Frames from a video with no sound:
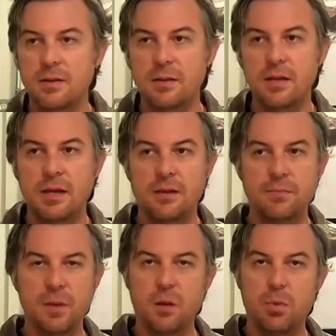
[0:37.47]
they
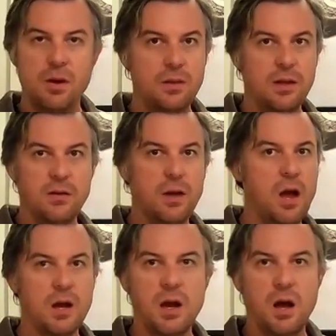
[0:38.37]
apparently are
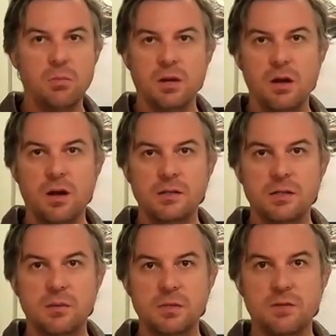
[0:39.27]
not common
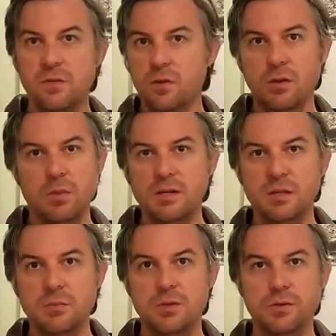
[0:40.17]
concepts, even though they may
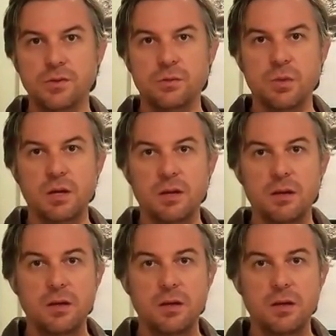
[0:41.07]
seem so to me.